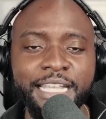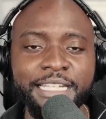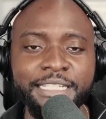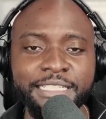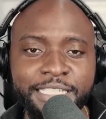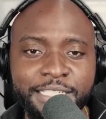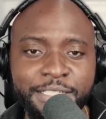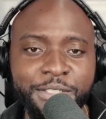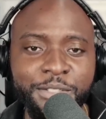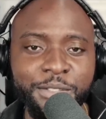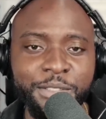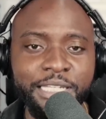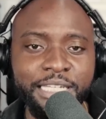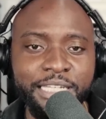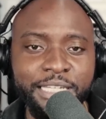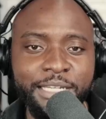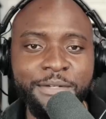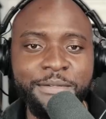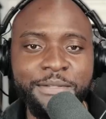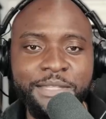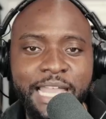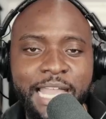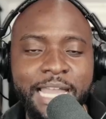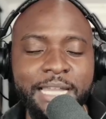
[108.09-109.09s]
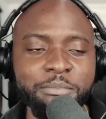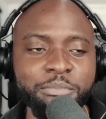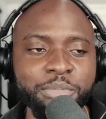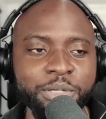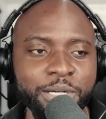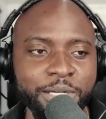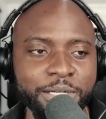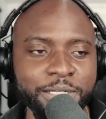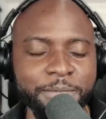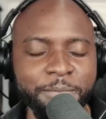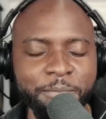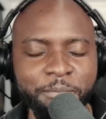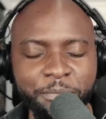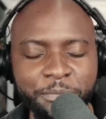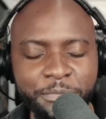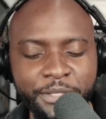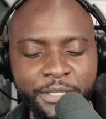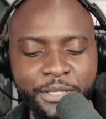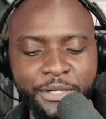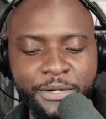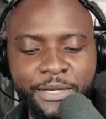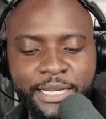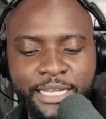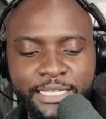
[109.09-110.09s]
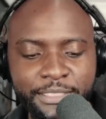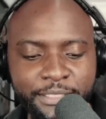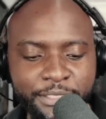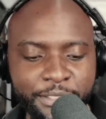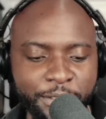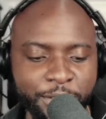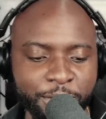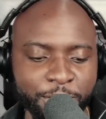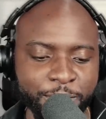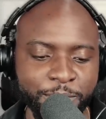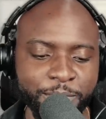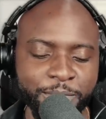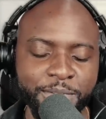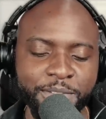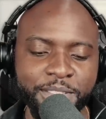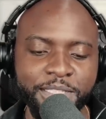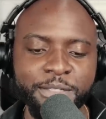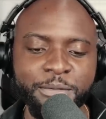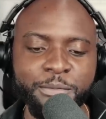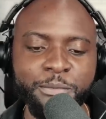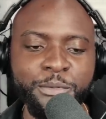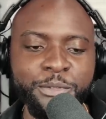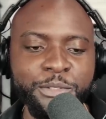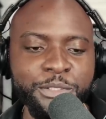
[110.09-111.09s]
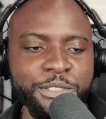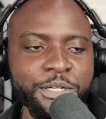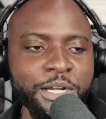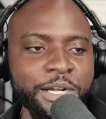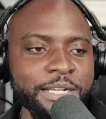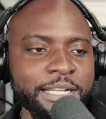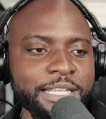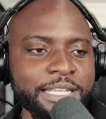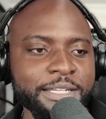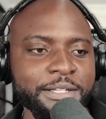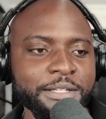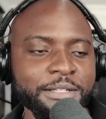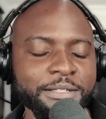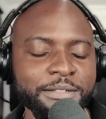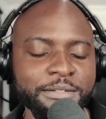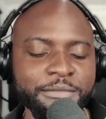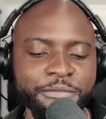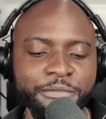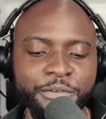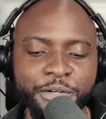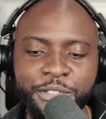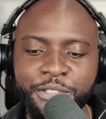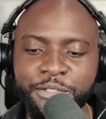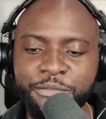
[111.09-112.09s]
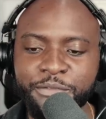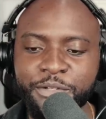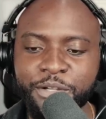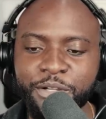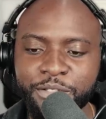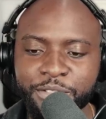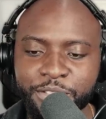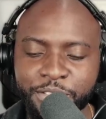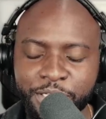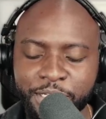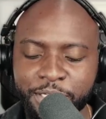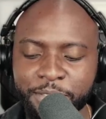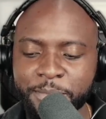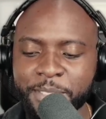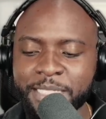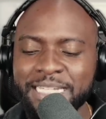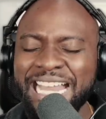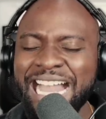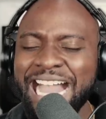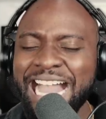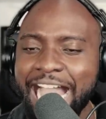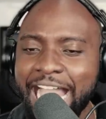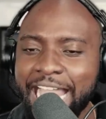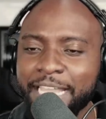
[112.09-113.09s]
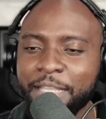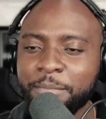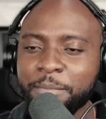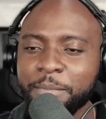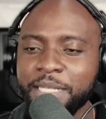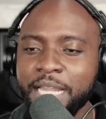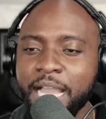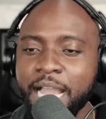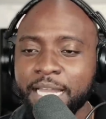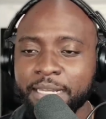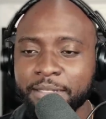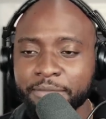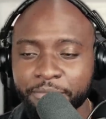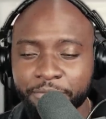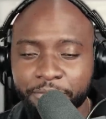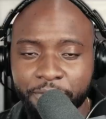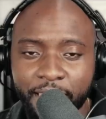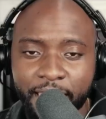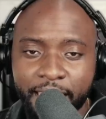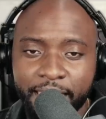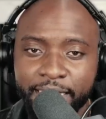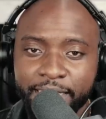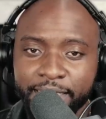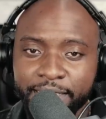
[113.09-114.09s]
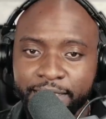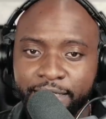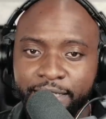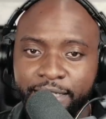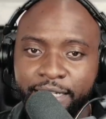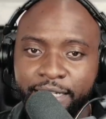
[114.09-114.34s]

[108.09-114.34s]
Did you hear that part? All right, so we'll start here. First of all, gentlemen, I am not a fan